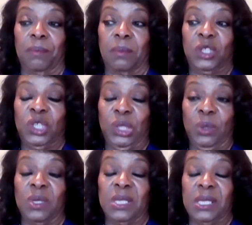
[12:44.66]

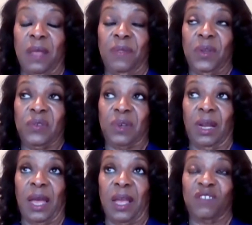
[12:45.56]
students in this
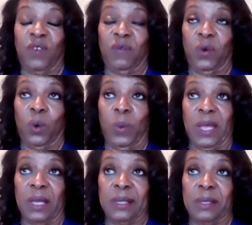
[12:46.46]
class for 4
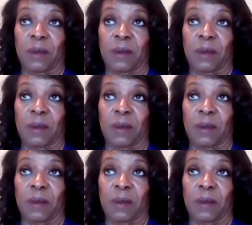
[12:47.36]
weeks.